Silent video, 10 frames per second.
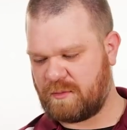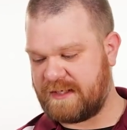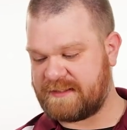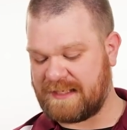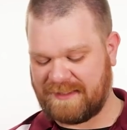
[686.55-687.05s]

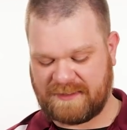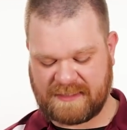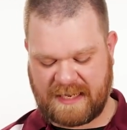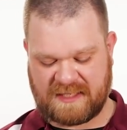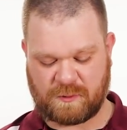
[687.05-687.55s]
Prices on these
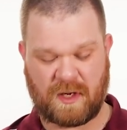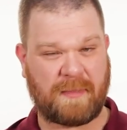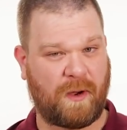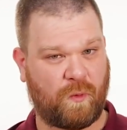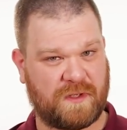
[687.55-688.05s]
guys were at
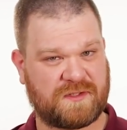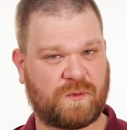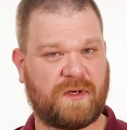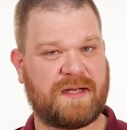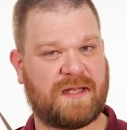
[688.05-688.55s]
about
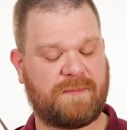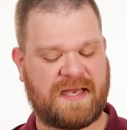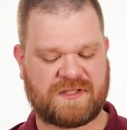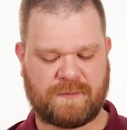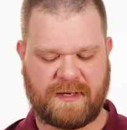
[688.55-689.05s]
120 on the
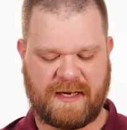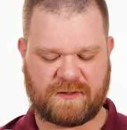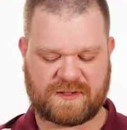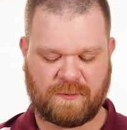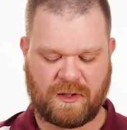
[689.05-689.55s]
Master
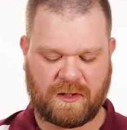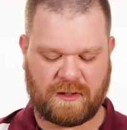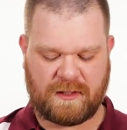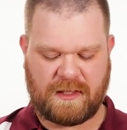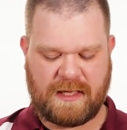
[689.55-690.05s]
Mic
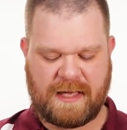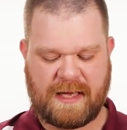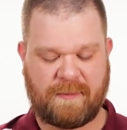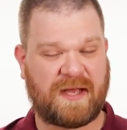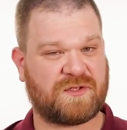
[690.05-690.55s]
Small
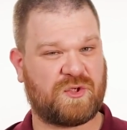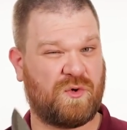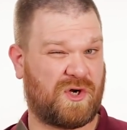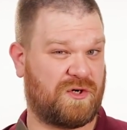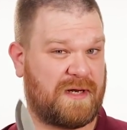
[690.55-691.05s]
and about
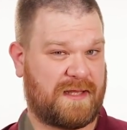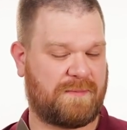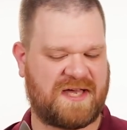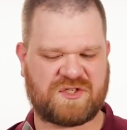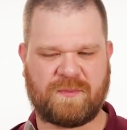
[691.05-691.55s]
200 on the
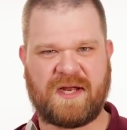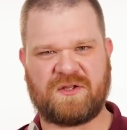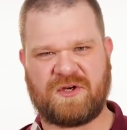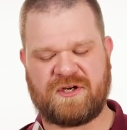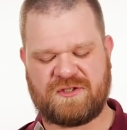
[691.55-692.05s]
Master
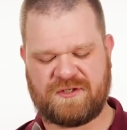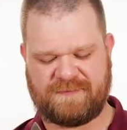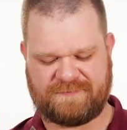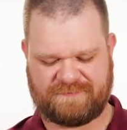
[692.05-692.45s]
Mic Large.